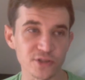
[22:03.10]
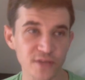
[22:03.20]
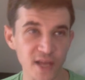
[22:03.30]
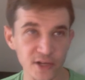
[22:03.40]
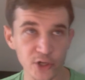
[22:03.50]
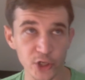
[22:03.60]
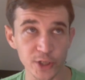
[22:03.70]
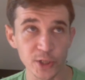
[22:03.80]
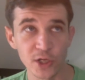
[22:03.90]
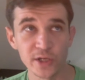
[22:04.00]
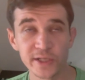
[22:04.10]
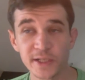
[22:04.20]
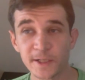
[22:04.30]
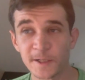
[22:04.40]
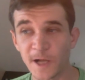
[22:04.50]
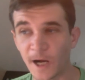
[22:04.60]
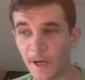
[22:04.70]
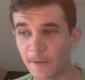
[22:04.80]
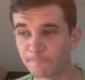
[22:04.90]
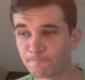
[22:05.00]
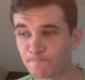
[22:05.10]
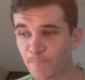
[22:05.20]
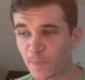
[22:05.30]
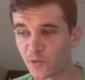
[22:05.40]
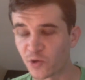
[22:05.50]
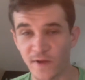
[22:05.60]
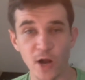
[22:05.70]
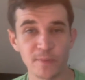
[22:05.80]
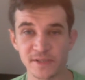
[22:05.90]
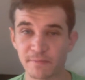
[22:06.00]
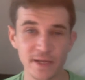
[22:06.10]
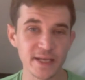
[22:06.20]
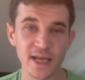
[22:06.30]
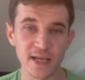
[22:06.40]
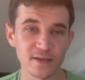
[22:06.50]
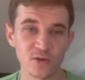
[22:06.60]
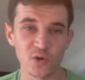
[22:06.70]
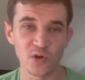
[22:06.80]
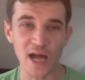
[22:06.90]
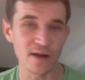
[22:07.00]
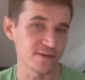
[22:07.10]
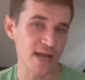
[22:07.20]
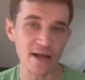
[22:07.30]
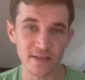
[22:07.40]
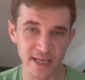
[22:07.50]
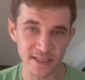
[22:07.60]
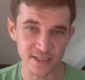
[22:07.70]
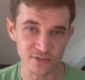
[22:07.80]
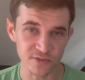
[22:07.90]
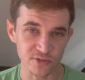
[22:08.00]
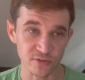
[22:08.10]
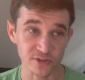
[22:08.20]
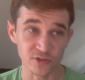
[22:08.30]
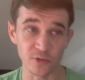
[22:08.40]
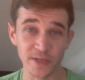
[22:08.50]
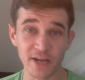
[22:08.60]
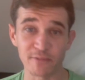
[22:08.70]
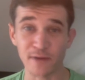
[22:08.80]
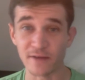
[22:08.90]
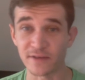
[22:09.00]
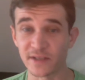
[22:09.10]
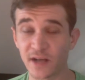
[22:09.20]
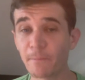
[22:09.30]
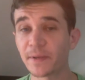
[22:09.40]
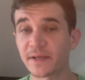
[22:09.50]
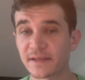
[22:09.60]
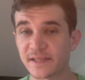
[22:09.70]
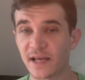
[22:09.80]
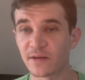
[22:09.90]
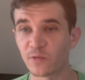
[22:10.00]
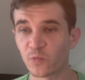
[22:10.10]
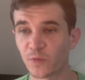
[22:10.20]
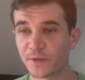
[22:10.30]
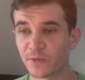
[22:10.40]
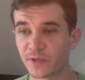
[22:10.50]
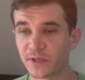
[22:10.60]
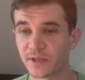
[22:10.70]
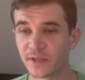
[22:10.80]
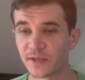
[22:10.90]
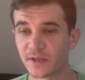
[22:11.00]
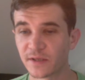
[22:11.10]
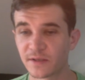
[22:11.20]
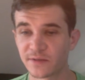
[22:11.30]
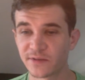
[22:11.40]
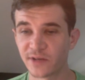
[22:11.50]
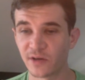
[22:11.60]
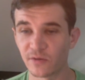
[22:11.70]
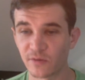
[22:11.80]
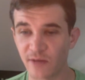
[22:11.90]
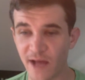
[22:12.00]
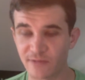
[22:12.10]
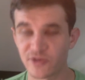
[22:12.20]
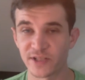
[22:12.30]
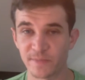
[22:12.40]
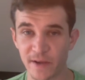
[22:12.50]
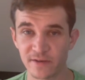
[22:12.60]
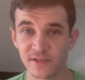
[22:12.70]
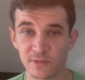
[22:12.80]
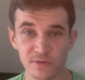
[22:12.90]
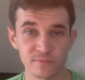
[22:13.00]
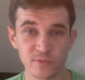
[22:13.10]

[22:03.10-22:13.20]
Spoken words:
that could sort of help us mediate how to allocate these resources, or we'd have private companies that we would, you know, have transparency.